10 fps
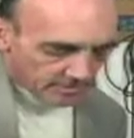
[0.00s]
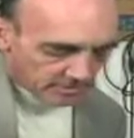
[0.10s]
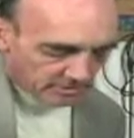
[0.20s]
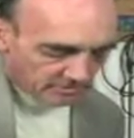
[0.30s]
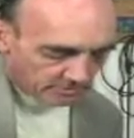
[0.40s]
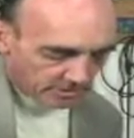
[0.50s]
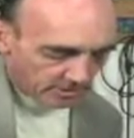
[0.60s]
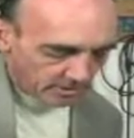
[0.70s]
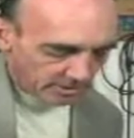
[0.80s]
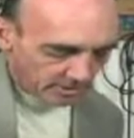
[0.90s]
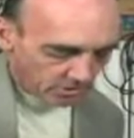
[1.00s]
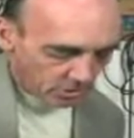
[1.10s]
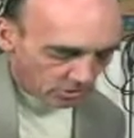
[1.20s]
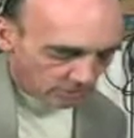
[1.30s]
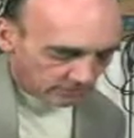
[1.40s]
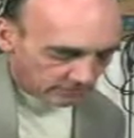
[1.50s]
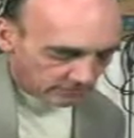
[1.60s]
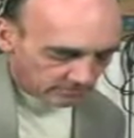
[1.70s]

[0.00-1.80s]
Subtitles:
these parallel notes